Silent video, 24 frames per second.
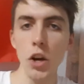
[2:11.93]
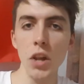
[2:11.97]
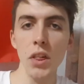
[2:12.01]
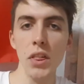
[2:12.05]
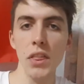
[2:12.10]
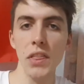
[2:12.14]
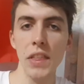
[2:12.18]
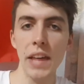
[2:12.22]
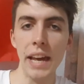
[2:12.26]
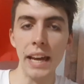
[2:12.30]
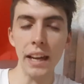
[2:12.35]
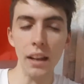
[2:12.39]

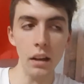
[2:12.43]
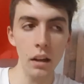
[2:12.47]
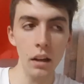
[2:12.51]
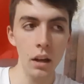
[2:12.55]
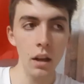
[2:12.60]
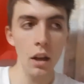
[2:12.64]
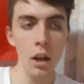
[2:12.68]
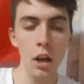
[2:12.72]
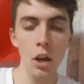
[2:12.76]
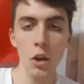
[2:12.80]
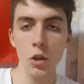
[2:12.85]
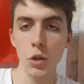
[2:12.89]
thing.
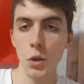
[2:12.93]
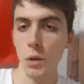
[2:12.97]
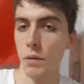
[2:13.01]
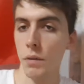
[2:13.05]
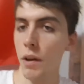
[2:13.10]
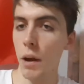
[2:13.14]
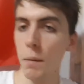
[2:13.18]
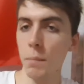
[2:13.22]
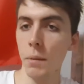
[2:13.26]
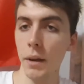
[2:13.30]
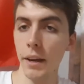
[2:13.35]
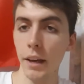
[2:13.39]
So if
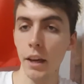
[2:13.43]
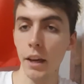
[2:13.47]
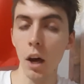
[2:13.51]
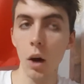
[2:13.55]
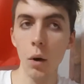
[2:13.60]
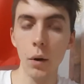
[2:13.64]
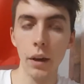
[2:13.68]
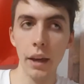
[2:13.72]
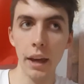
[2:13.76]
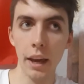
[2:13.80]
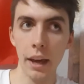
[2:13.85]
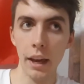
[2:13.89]
I'm like,
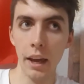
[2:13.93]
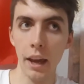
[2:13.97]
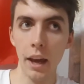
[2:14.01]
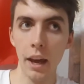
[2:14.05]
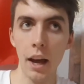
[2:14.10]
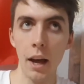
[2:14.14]
okay,